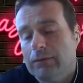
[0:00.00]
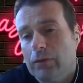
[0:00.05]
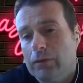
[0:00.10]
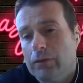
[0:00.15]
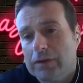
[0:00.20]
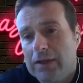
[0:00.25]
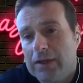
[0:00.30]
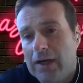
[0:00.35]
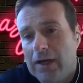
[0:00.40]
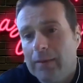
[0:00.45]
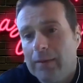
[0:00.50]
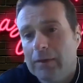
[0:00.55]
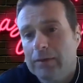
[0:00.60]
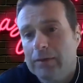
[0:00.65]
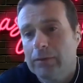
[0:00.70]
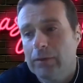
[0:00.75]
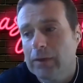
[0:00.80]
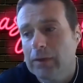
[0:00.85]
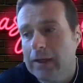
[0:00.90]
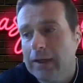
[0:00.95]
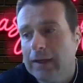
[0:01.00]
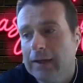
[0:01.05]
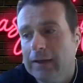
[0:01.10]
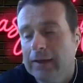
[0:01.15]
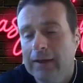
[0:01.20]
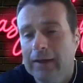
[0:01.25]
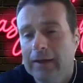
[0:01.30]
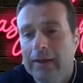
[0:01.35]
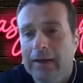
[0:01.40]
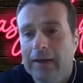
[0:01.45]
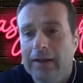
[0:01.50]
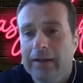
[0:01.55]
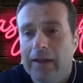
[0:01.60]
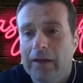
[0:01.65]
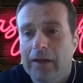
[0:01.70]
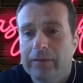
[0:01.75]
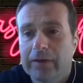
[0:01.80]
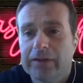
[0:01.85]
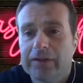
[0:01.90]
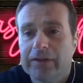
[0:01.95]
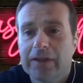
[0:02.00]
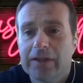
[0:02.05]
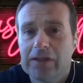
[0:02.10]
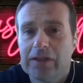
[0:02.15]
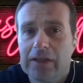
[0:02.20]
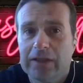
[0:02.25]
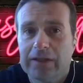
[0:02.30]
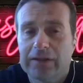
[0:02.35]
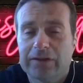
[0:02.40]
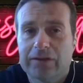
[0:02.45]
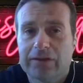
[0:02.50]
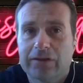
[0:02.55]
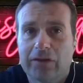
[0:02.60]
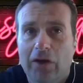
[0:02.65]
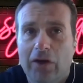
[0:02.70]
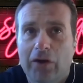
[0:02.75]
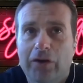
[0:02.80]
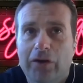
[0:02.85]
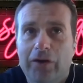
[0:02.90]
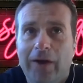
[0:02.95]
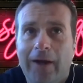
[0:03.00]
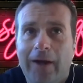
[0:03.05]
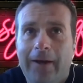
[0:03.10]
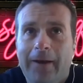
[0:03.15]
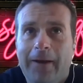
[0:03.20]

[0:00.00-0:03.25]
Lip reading: for retirement, for their vintage years. So